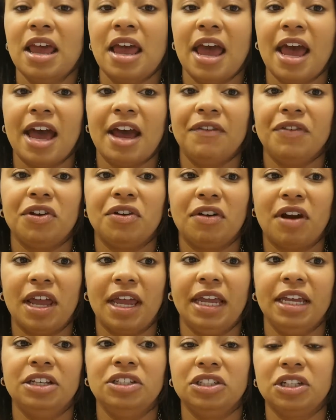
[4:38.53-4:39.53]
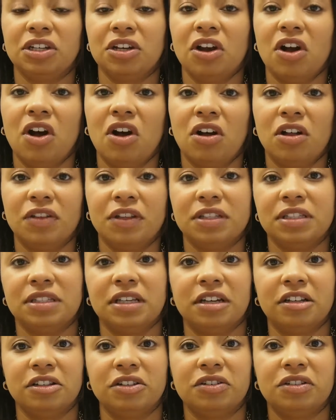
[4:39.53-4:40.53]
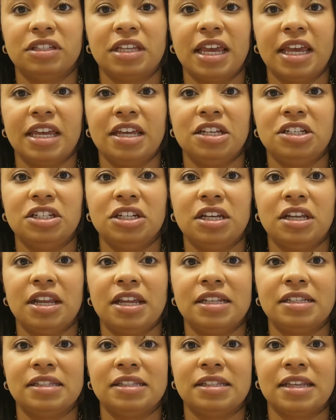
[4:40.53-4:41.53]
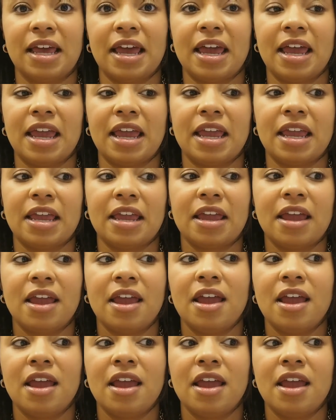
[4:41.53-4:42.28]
have your agent call the seller's agent and say